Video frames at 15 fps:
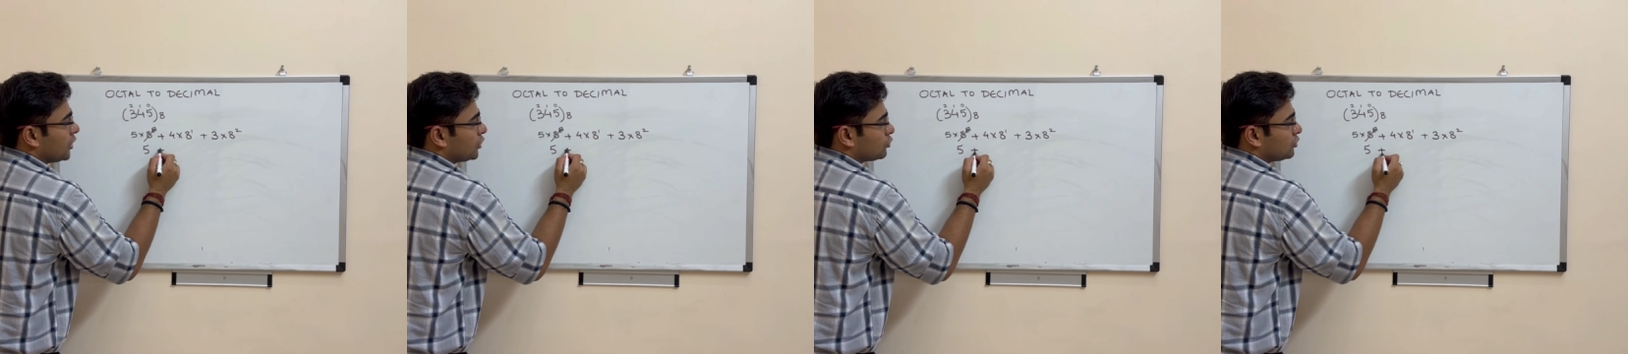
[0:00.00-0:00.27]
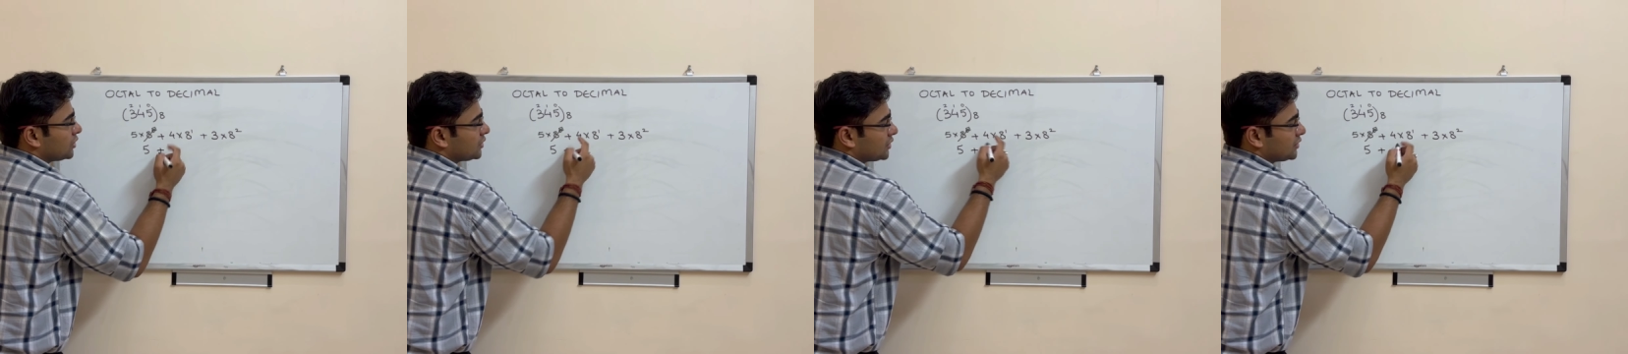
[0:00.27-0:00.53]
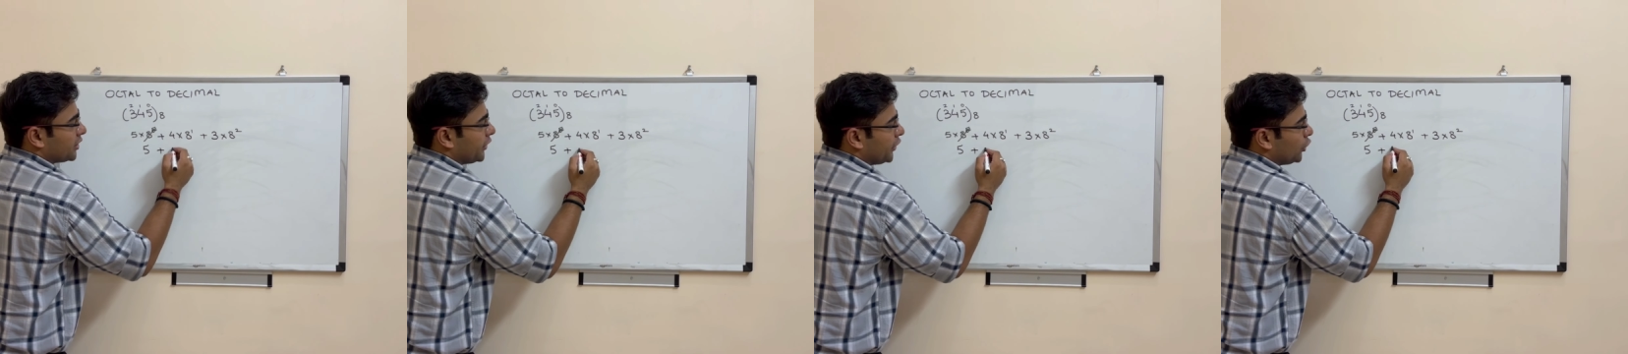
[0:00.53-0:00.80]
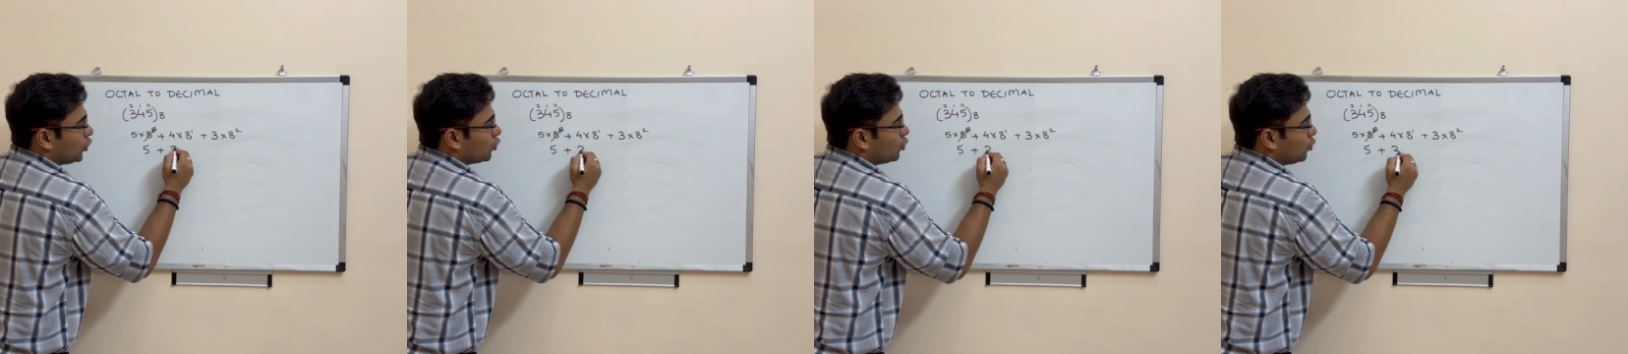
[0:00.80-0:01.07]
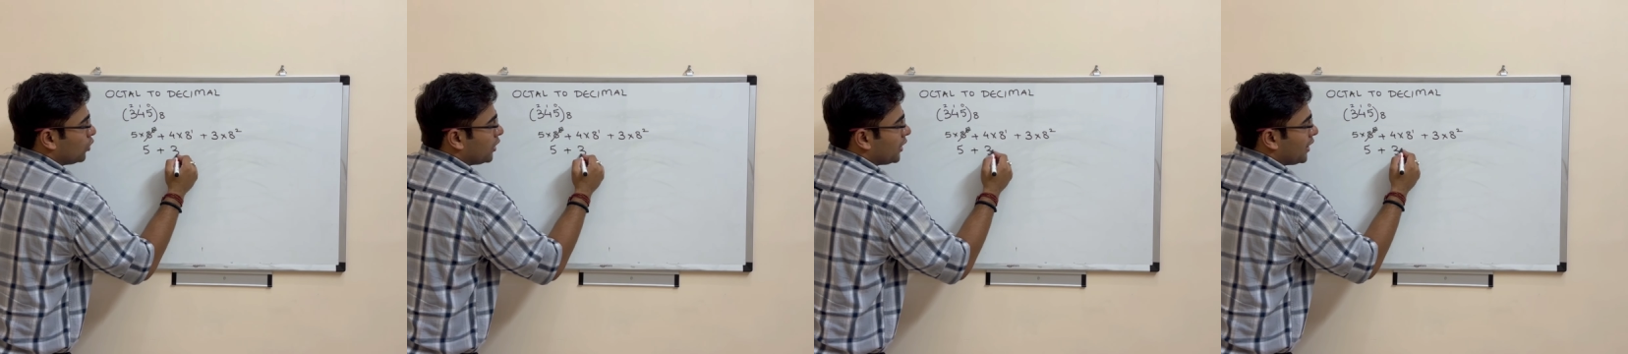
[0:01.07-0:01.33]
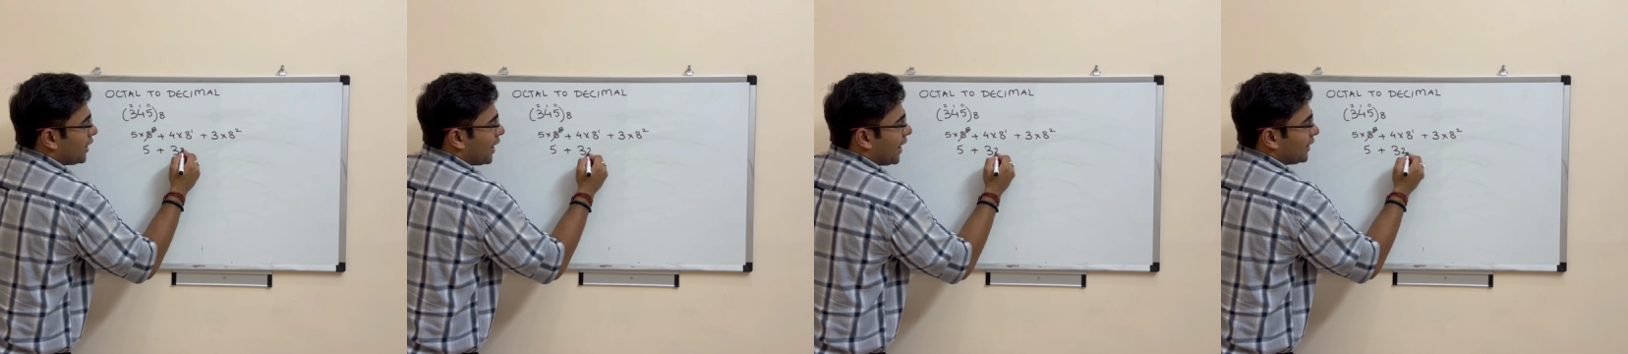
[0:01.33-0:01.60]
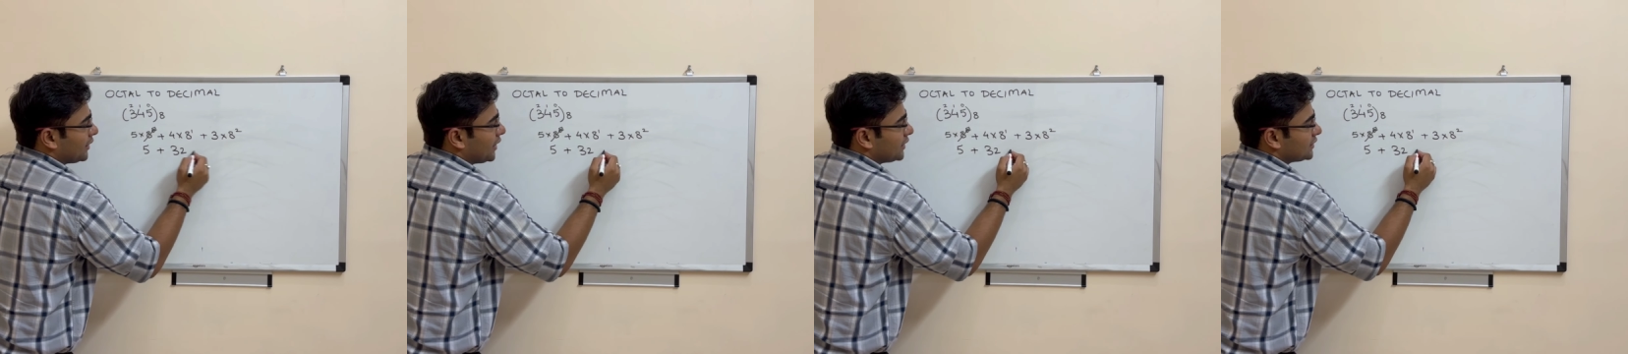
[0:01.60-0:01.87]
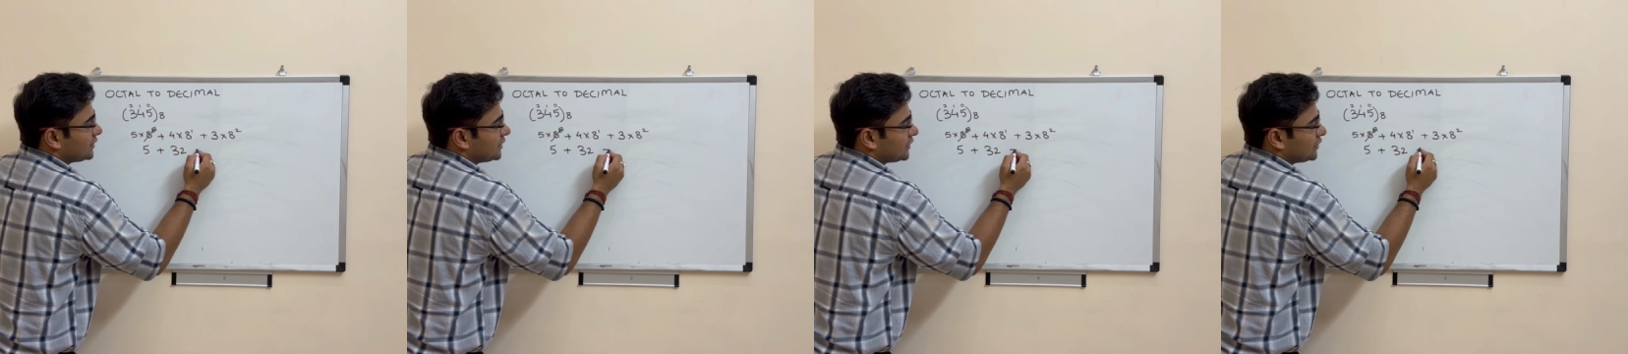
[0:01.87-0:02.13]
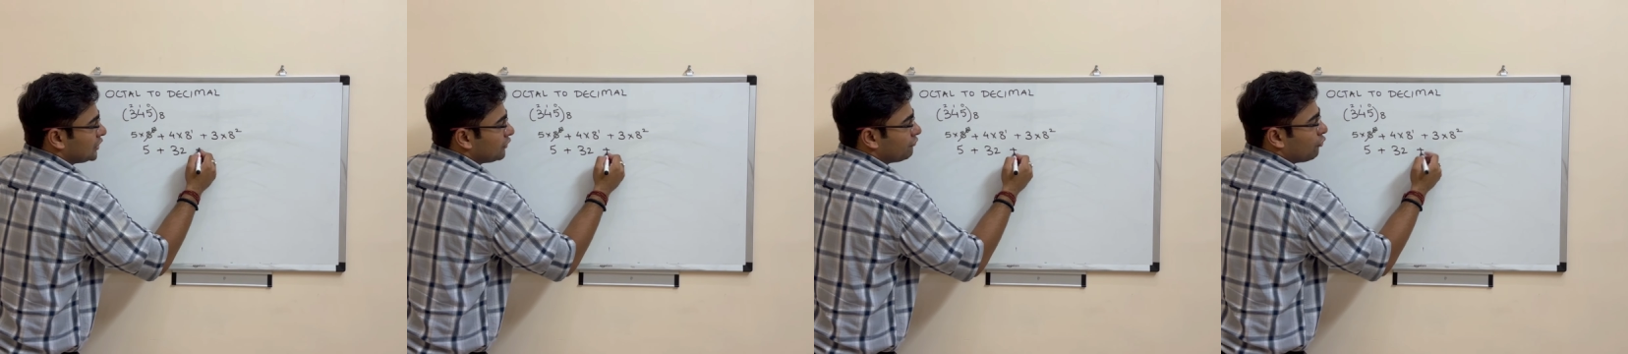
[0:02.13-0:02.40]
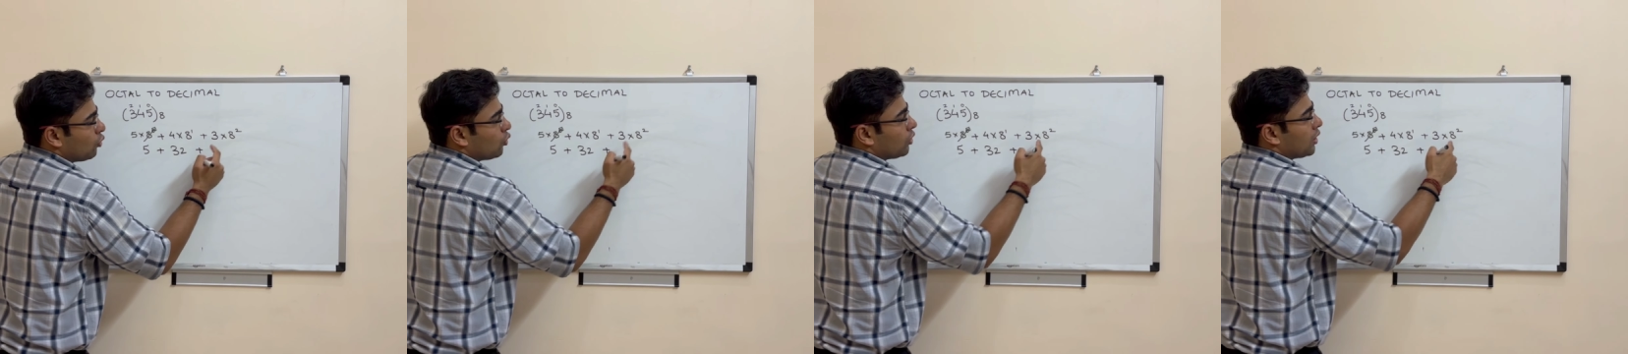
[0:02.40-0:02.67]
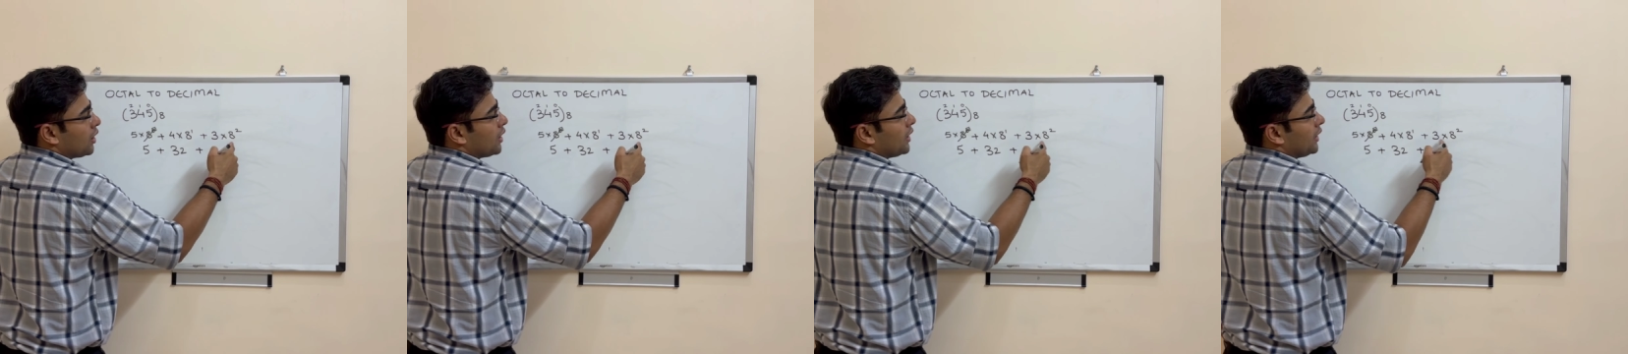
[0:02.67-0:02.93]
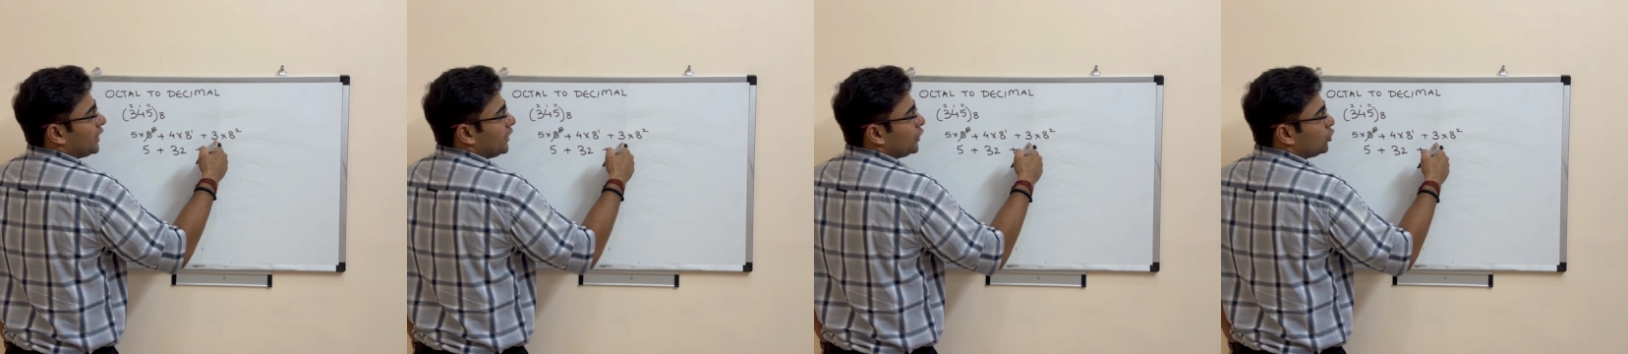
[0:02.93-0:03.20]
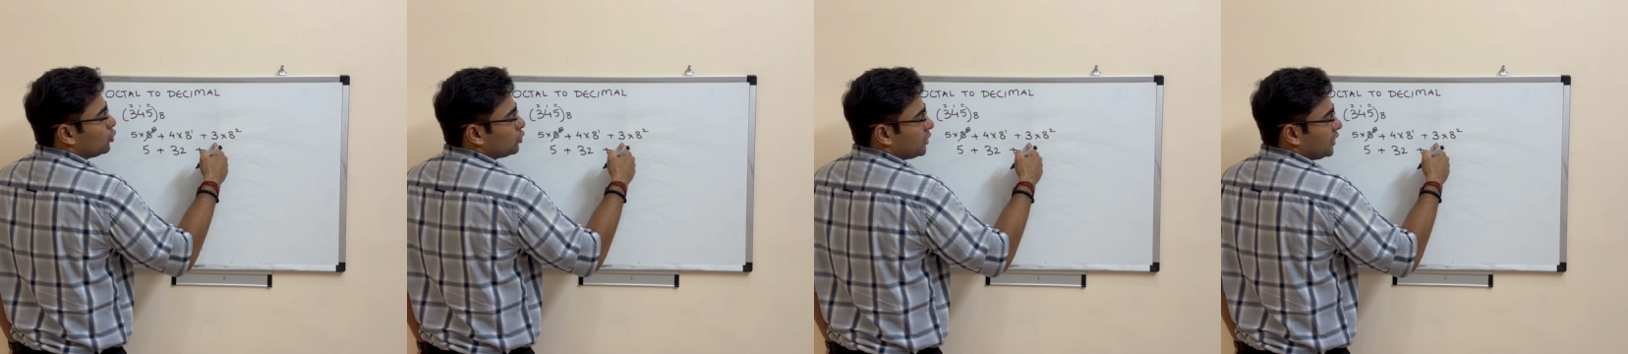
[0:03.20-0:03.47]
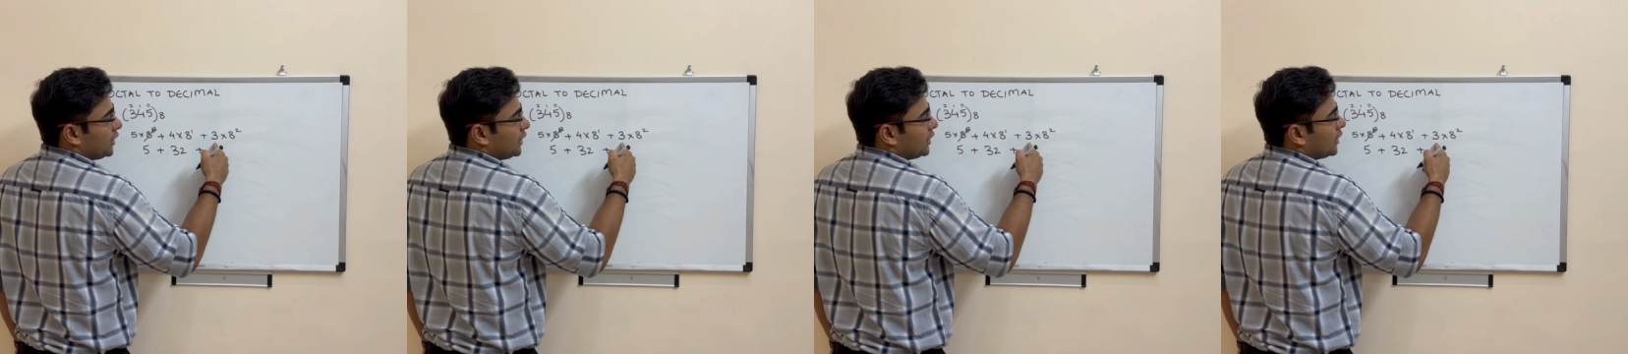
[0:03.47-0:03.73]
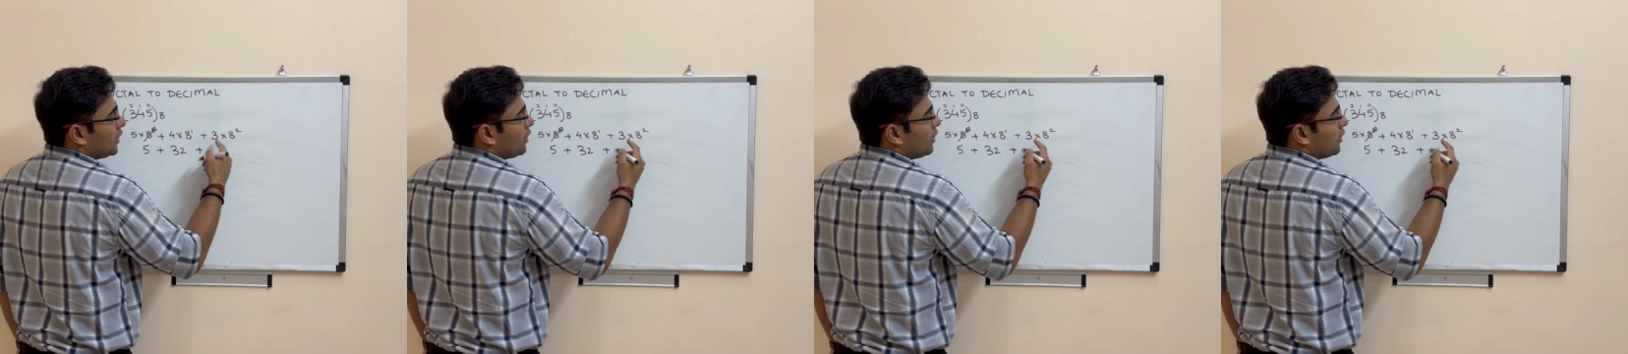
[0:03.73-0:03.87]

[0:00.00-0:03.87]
So this is 32, and then 64 into 3,